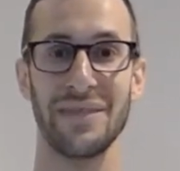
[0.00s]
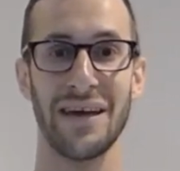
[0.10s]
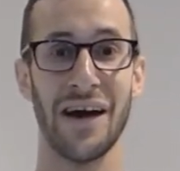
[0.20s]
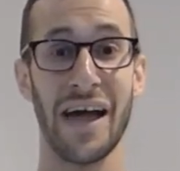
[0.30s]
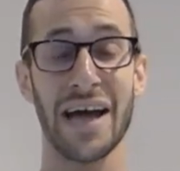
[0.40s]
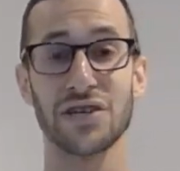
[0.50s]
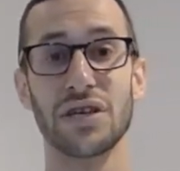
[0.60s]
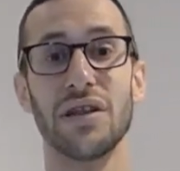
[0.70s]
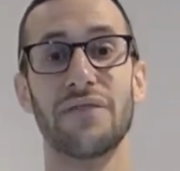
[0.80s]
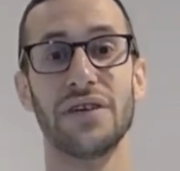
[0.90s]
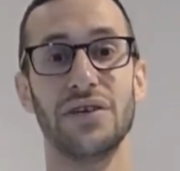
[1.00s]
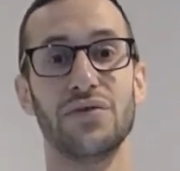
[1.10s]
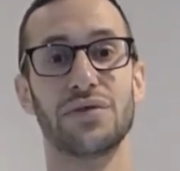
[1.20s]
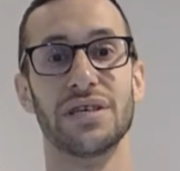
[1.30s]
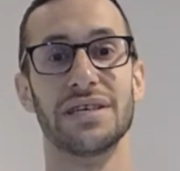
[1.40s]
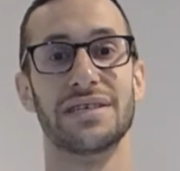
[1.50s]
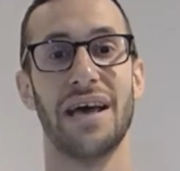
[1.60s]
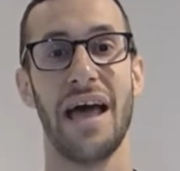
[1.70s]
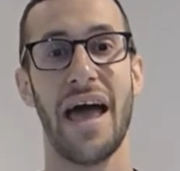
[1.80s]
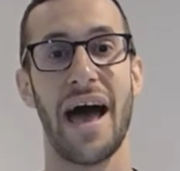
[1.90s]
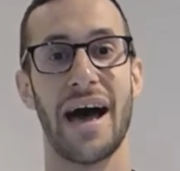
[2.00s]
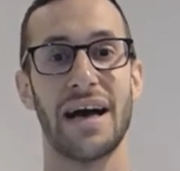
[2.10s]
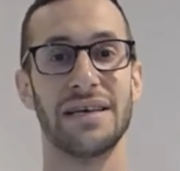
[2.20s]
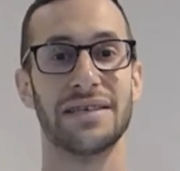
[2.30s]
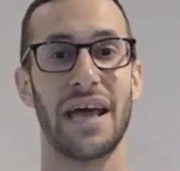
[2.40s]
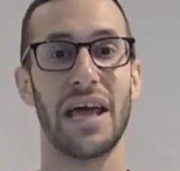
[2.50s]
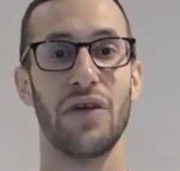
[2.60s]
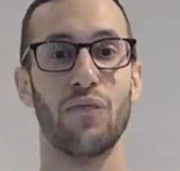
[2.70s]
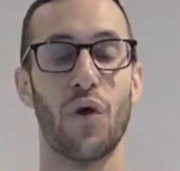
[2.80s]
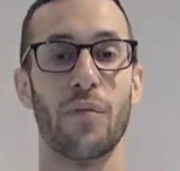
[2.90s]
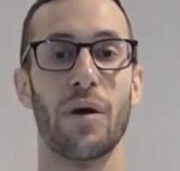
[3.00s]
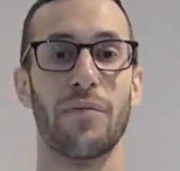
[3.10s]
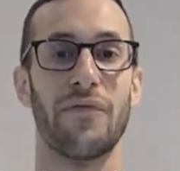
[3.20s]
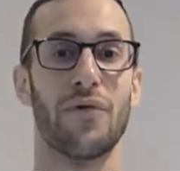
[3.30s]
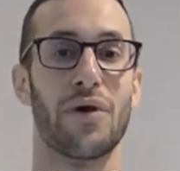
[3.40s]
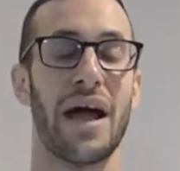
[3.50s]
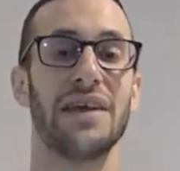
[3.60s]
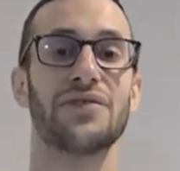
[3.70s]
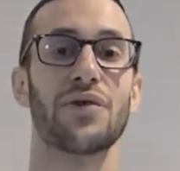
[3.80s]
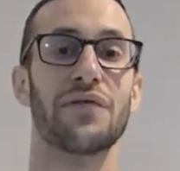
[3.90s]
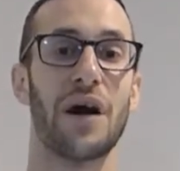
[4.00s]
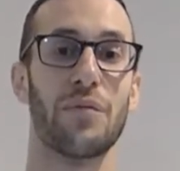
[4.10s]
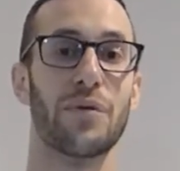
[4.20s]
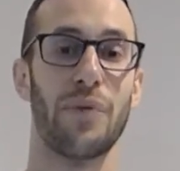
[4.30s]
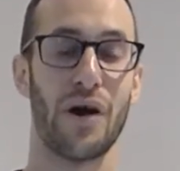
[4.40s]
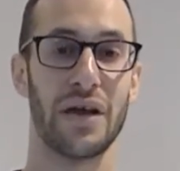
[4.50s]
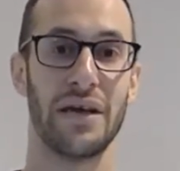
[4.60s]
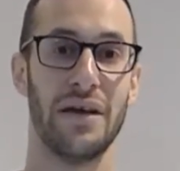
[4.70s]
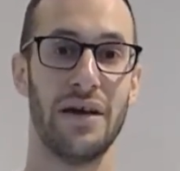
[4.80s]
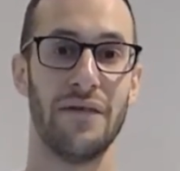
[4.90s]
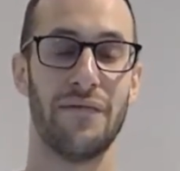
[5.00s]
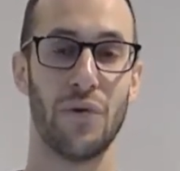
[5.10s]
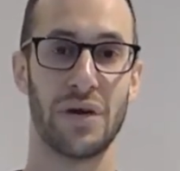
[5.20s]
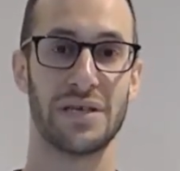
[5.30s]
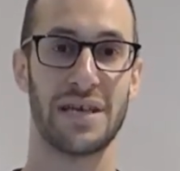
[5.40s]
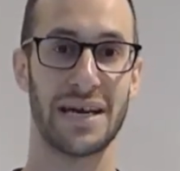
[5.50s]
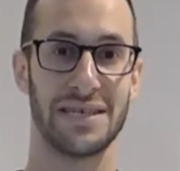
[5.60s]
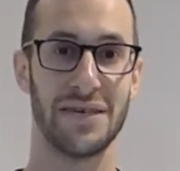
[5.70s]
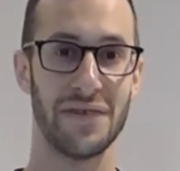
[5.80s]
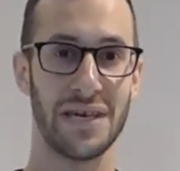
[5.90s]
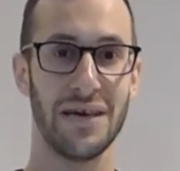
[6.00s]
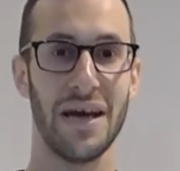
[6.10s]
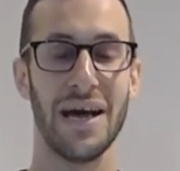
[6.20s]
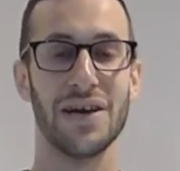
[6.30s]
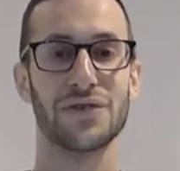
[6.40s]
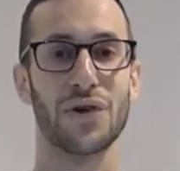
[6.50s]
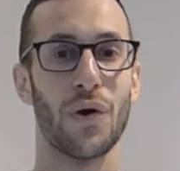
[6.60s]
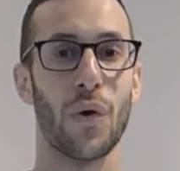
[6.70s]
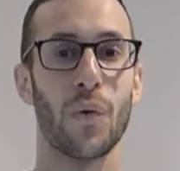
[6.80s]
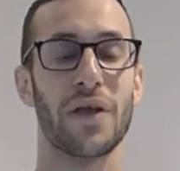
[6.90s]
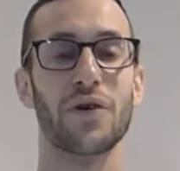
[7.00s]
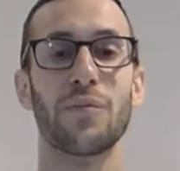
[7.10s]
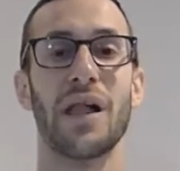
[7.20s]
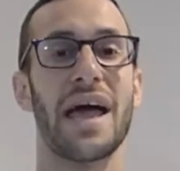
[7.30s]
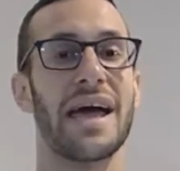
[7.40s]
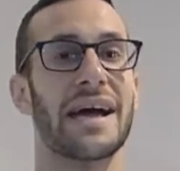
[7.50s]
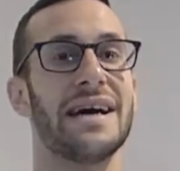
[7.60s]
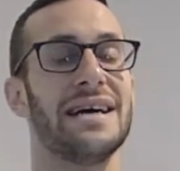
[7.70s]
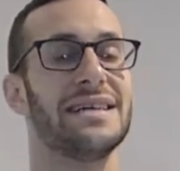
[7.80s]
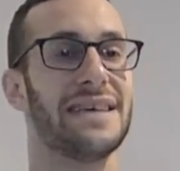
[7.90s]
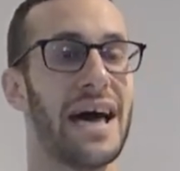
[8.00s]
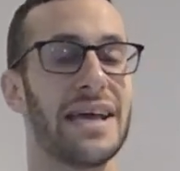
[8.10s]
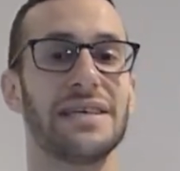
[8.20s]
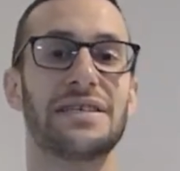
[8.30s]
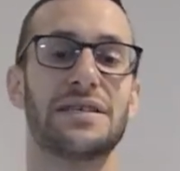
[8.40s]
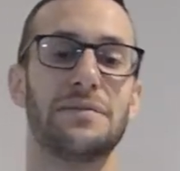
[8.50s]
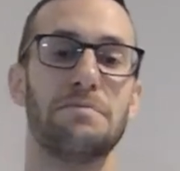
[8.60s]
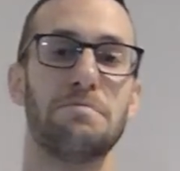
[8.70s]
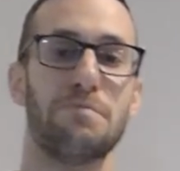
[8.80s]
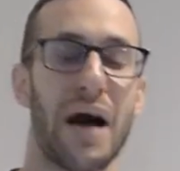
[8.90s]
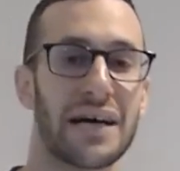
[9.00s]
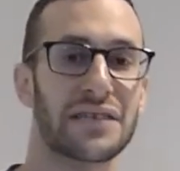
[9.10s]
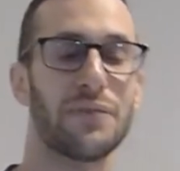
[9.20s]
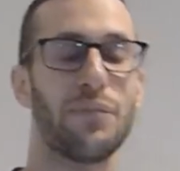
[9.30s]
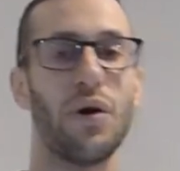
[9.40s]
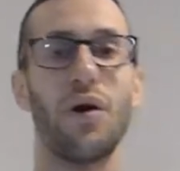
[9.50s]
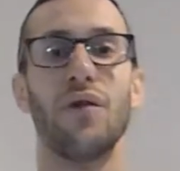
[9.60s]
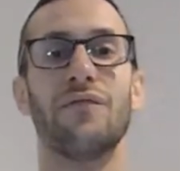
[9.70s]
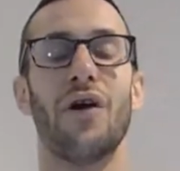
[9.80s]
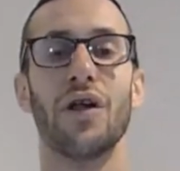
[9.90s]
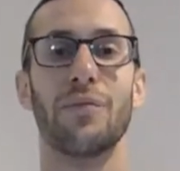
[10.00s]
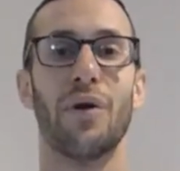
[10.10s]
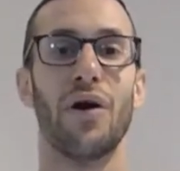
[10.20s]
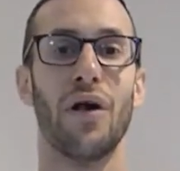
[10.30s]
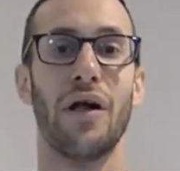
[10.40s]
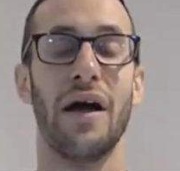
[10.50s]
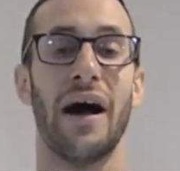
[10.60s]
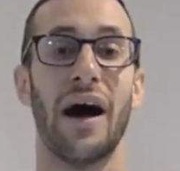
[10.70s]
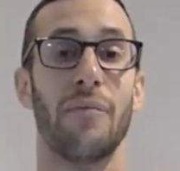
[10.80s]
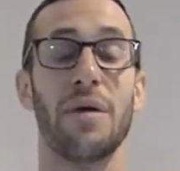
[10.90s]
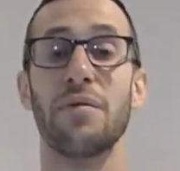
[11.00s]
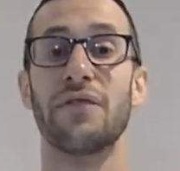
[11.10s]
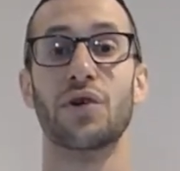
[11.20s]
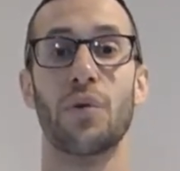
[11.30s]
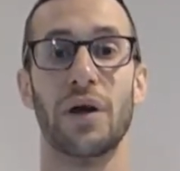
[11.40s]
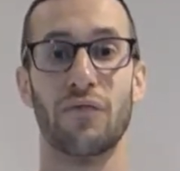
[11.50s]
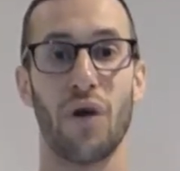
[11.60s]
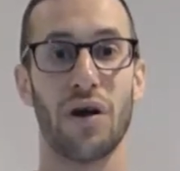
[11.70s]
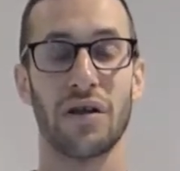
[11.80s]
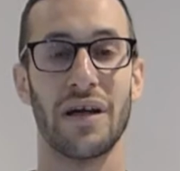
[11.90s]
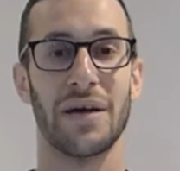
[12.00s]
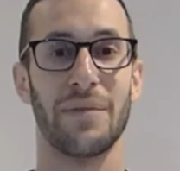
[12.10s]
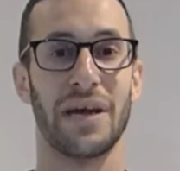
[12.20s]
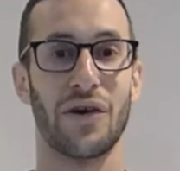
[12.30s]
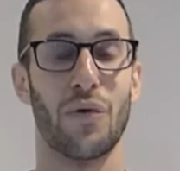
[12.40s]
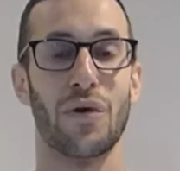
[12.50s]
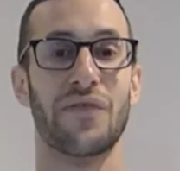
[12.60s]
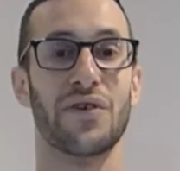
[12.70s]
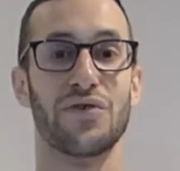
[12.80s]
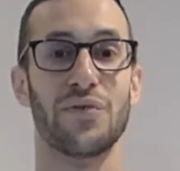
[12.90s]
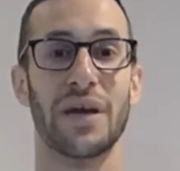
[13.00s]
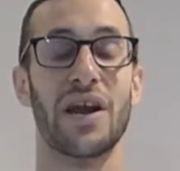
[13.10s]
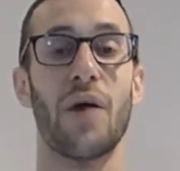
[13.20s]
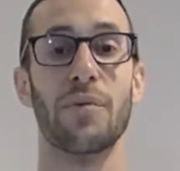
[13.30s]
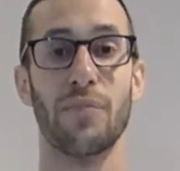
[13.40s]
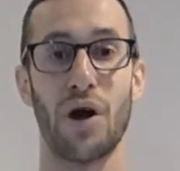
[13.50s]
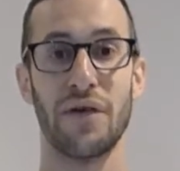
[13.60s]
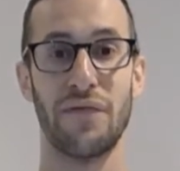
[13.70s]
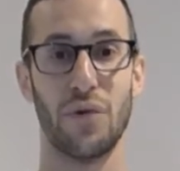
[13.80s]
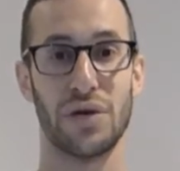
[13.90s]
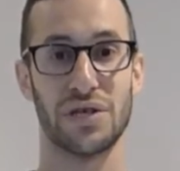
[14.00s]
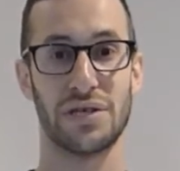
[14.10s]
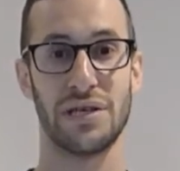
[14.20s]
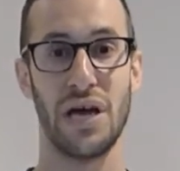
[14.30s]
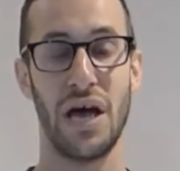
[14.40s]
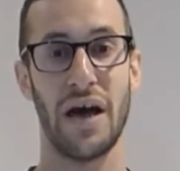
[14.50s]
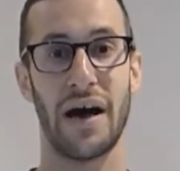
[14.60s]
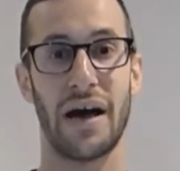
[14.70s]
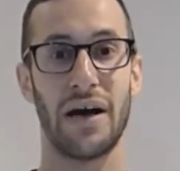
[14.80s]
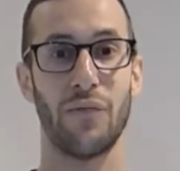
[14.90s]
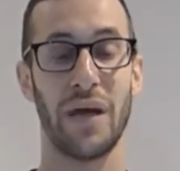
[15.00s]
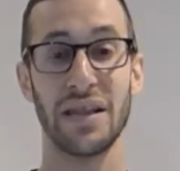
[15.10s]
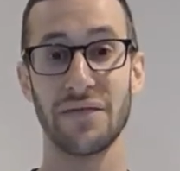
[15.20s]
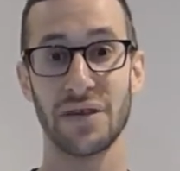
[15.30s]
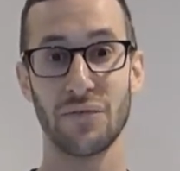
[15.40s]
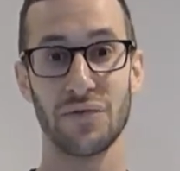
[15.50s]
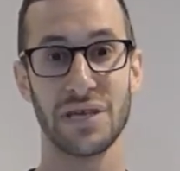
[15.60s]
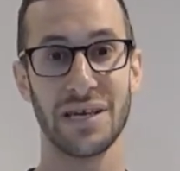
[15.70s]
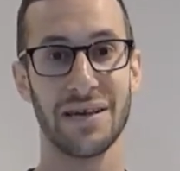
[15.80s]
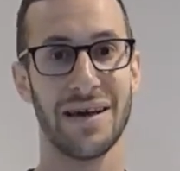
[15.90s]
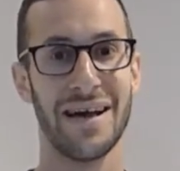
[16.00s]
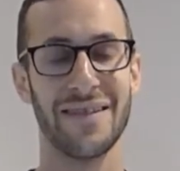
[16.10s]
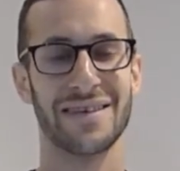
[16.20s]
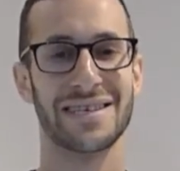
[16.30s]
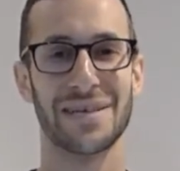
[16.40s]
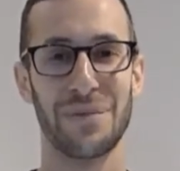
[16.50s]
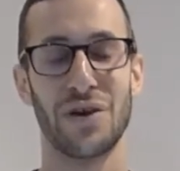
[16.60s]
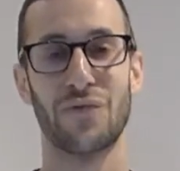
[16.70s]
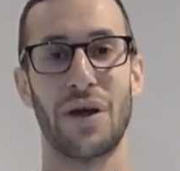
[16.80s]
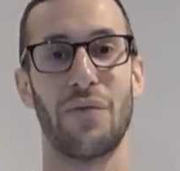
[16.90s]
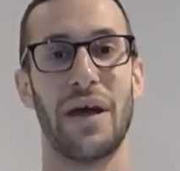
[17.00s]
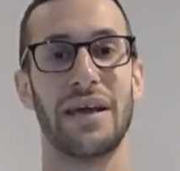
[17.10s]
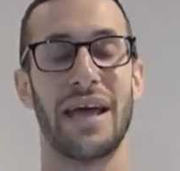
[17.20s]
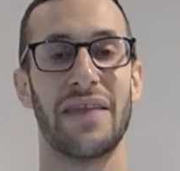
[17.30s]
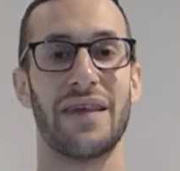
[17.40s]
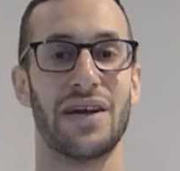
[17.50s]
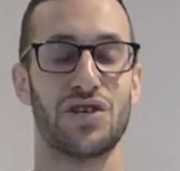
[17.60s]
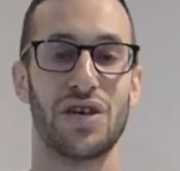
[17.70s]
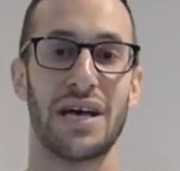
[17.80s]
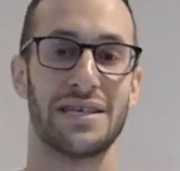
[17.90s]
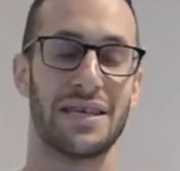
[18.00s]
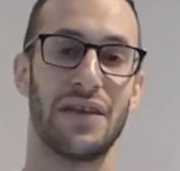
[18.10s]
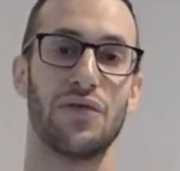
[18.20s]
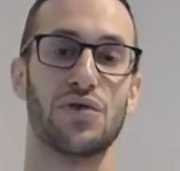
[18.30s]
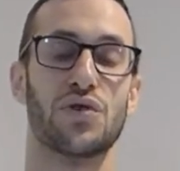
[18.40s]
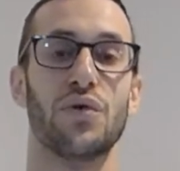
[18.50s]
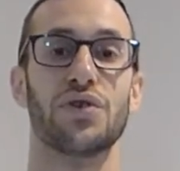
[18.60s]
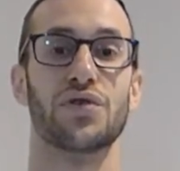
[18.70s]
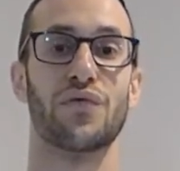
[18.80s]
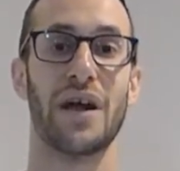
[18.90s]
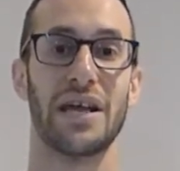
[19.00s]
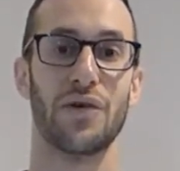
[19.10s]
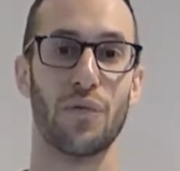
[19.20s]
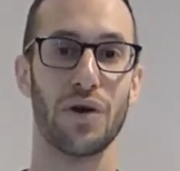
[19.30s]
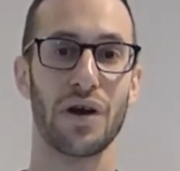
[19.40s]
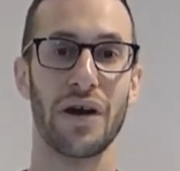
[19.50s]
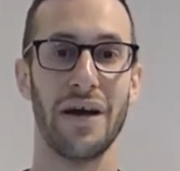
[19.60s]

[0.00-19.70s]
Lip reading: I actually love to use this as a warm up for any sort of upper body focused activity. So whether you're playing tennis, basketball, volleyball, maybe if you're going rock climbing, or if you're doing an upper body focused weightlifting routine, this is going to be a great way to get that chest, get those shoulders ready to work.